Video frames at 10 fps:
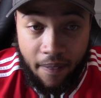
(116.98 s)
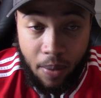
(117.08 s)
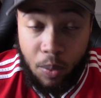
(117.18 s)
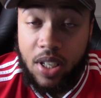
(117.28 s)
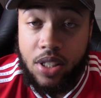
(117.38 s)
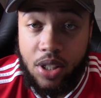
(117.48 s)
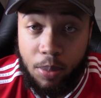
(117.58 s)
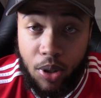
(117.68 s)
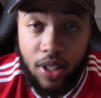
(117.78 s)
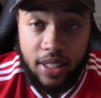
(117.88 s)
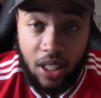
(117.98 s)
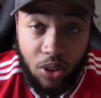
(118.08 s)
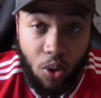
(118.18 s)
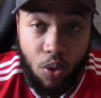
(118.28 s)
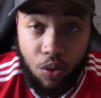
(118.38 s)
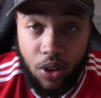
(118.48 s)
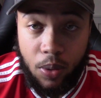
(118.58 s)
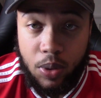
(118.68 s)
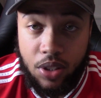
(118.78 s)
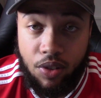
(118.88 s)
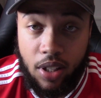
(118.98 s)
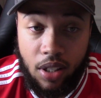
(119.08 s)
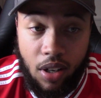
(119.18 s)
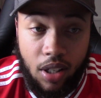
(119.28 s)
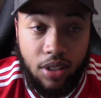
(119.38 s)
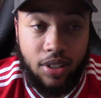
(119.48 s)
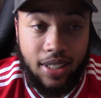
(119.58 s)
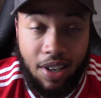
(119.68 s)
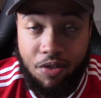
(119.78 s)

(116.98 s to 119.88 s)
Which, to be honest, I don't think was a red card because that